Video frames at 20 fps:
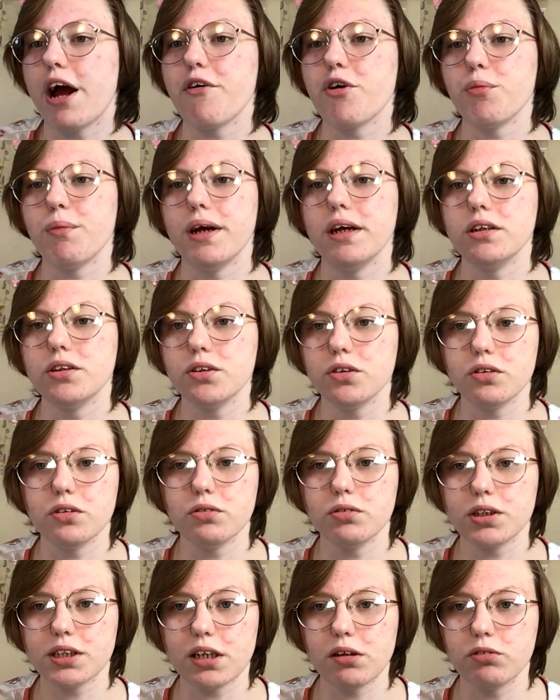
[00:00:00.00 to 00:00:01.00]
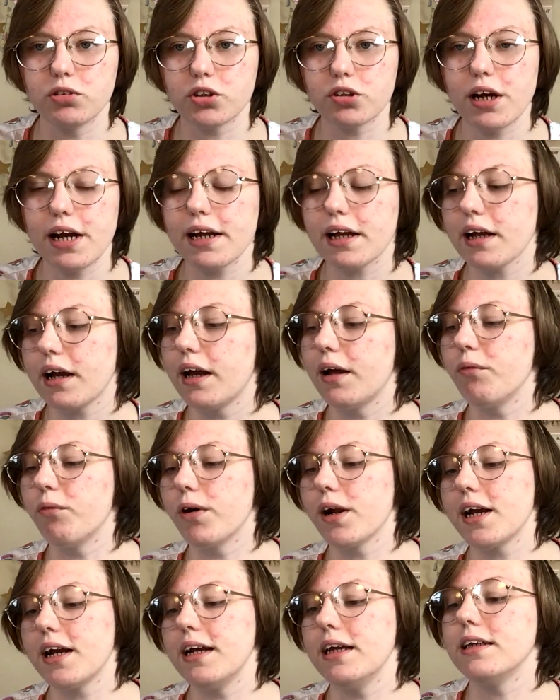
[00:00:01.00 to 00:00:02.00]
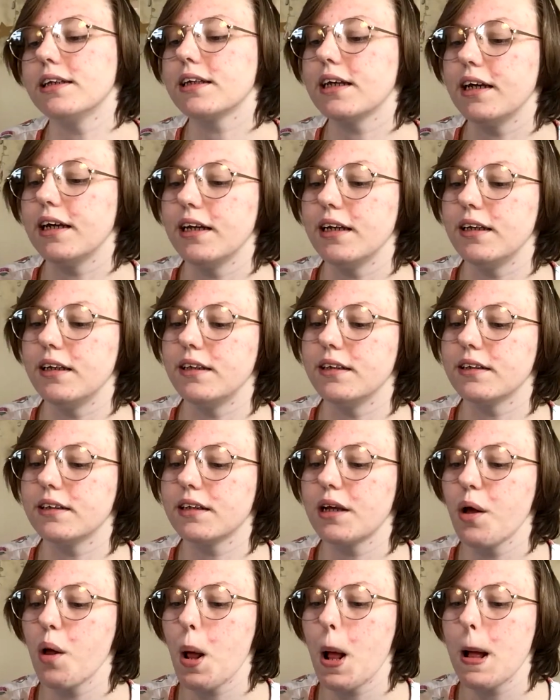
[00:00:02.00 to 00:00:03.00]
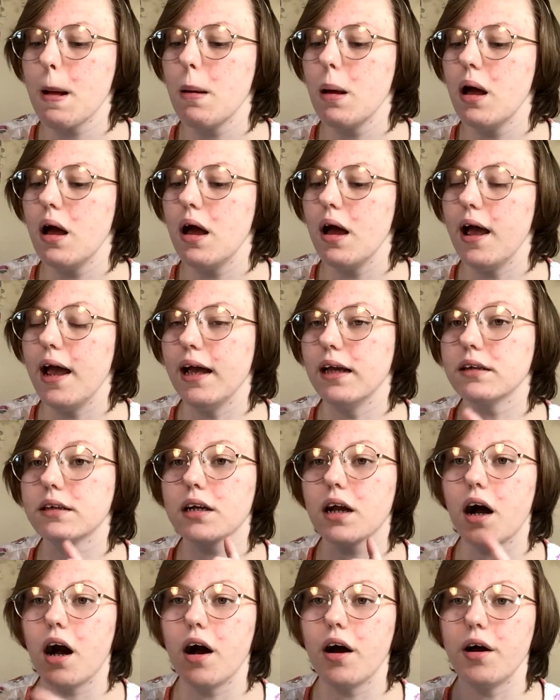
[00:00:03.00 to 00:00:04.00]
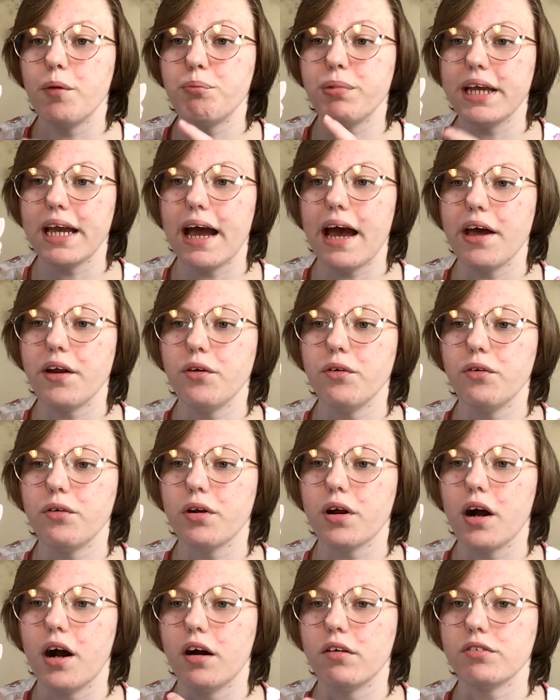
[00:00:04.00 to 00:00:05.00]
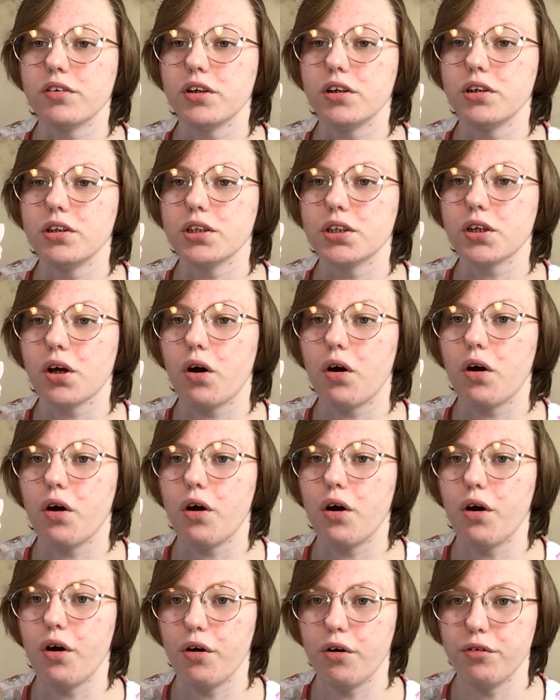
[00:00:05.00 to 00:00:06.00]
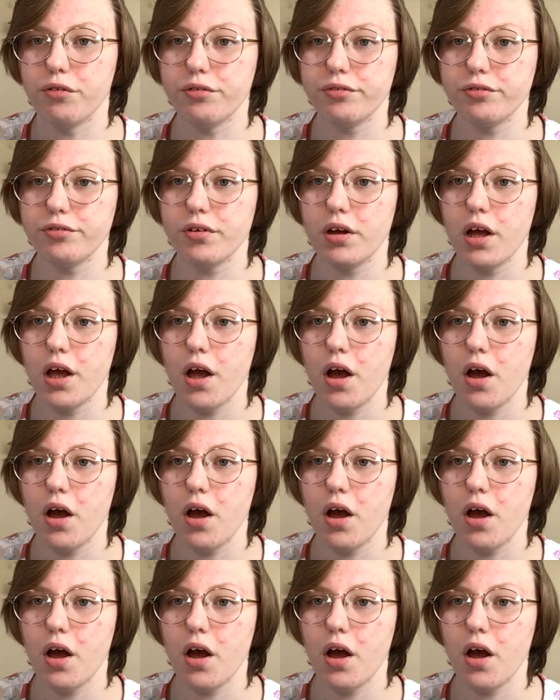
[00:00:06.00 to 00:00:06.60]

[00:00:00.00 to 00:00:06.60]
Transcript: environmental soundtrack, and what it is it's piano covers of